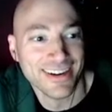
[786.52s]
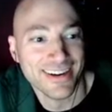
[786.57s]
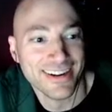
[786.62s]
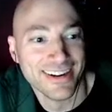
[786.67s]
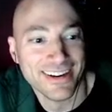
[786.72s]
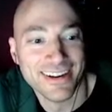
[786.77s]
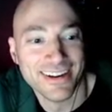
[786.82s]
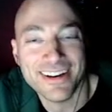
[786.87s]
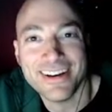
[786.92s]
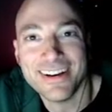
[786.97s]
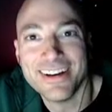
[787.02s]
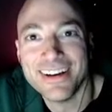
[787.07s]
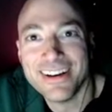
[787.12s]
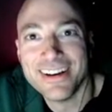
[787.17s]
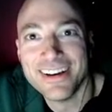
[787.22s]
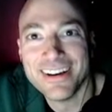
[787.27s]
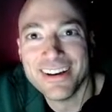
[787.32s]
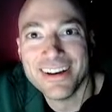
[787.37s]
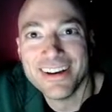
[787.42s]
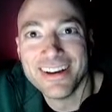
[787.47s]

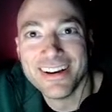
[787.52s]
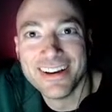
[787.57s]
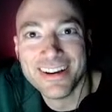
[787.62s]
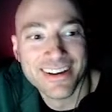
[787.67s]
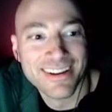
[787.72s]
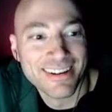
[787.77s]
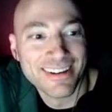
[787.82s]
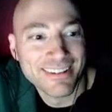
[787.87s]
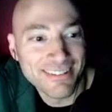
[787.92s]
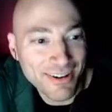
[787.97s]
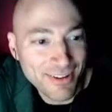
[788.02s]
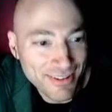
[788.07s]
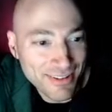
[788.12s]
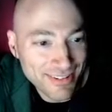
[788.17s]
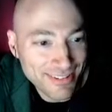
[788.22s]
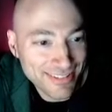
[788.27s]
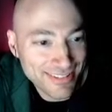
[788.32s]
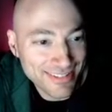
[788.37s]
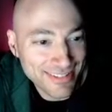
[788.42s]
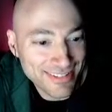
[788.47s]

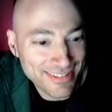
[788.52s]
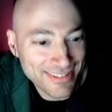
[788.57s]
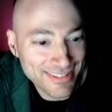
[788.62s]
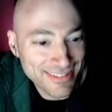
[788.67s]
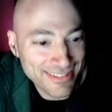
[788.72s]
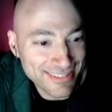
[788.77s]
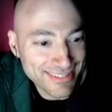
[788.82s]
(silent)